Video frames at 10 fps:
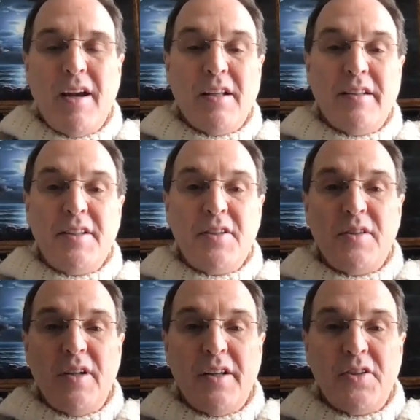I'll be
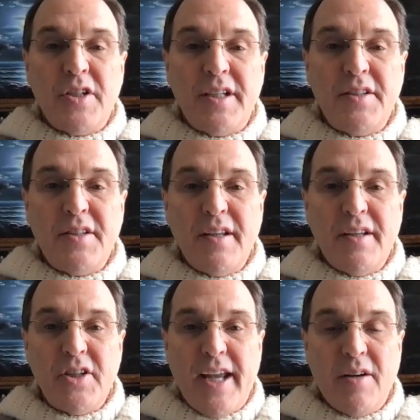on Linda
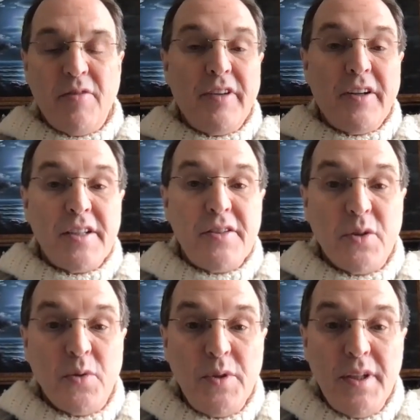G's
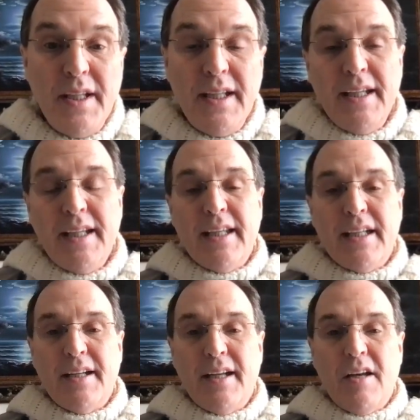channel very soon,
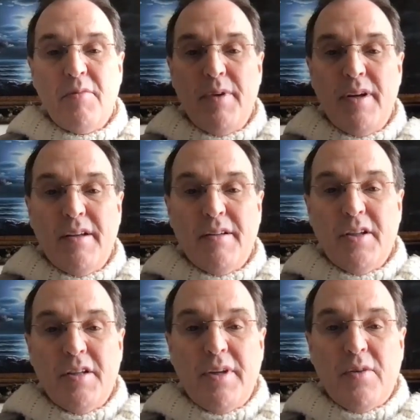and
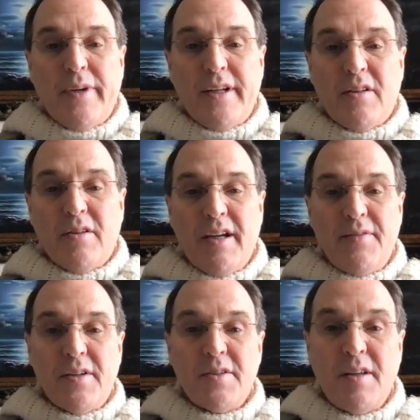I'm going to be a
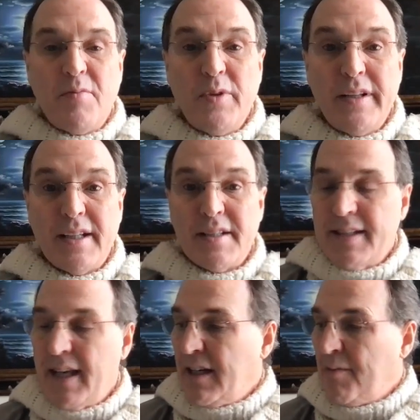regular on there. So
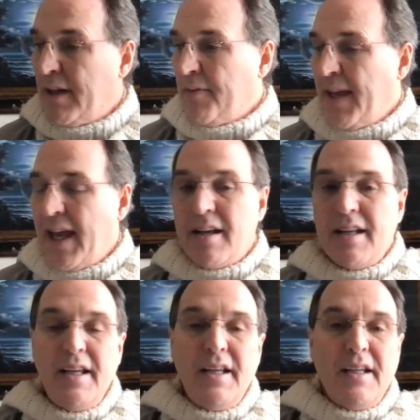I'm really excited
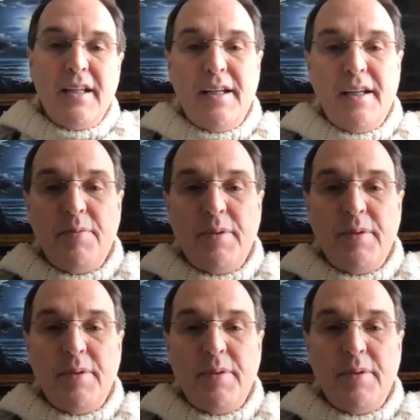about that.